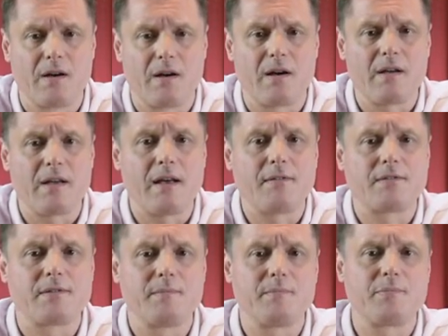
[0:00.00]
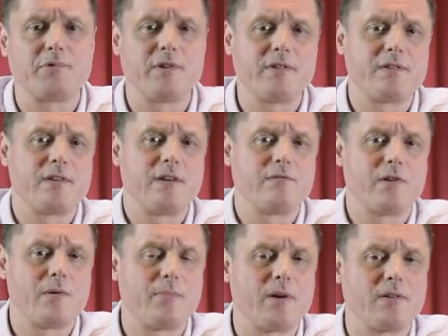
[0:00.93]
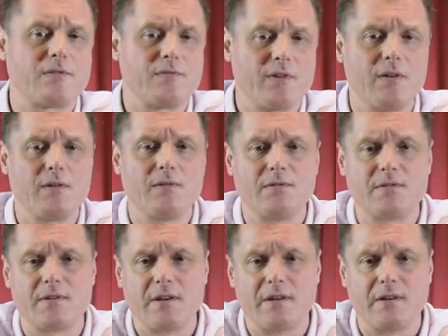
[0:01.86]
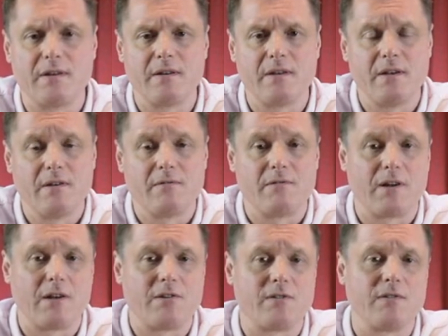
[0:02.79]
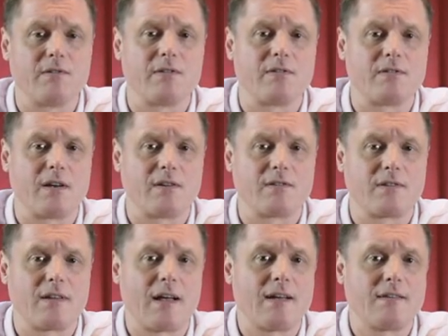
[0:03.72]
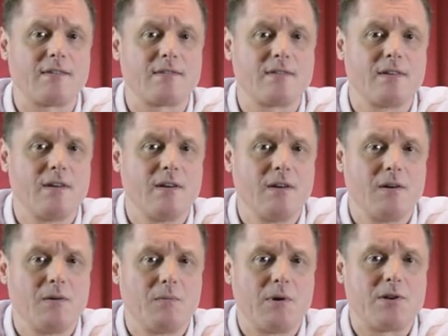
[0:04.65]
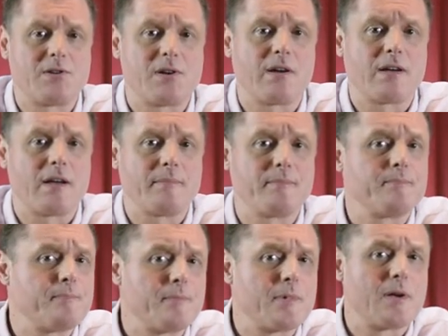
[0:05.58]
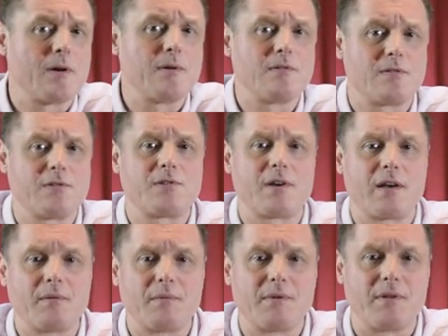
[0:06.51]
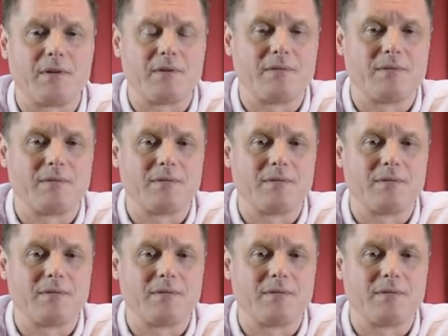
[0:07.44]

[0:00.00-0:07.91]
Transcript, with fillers: I have some pretty robust views in relation to such dads, which I am going to share with you.